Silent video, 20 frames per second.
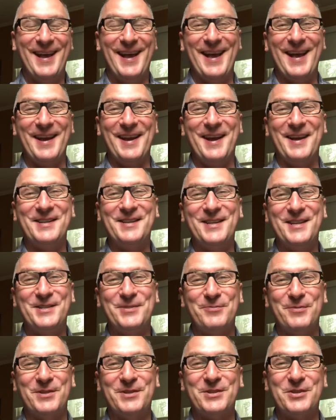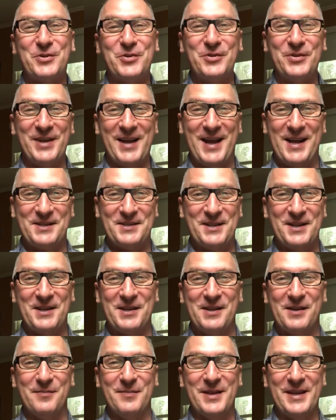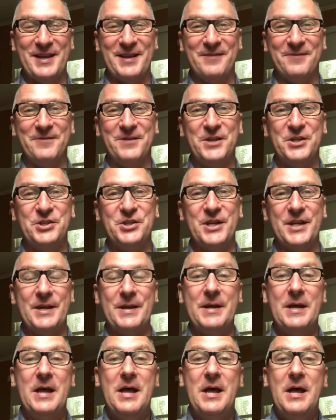and I teach with Dakuna Acting Club in Fiji.